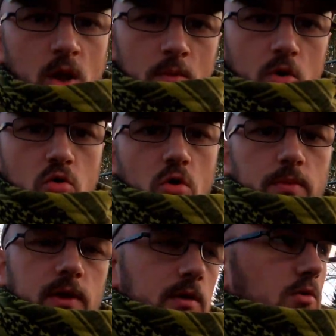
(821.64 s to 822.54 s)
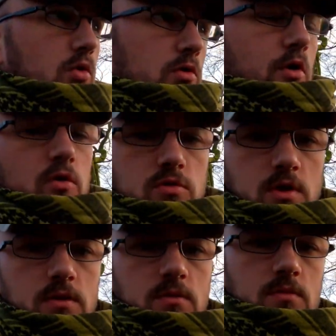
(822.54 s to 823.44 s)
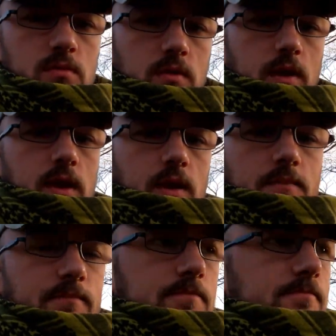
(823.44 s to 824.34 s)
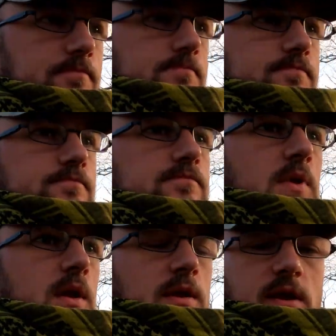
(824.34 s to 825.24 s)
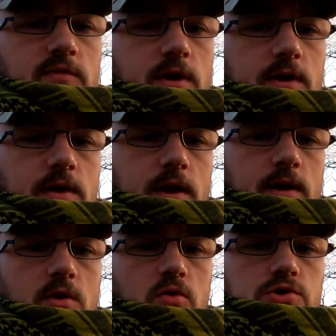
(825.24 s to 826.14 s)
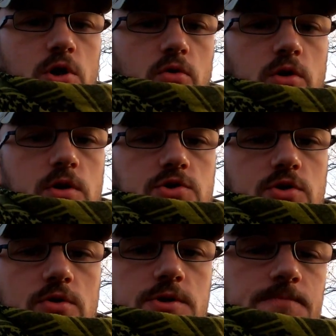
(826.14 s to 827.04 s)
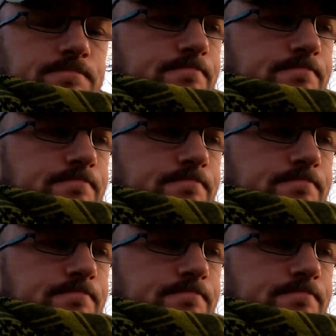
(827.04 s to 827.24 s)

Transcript: But we'll go a wee look round and give you a kind of closer look at the structure.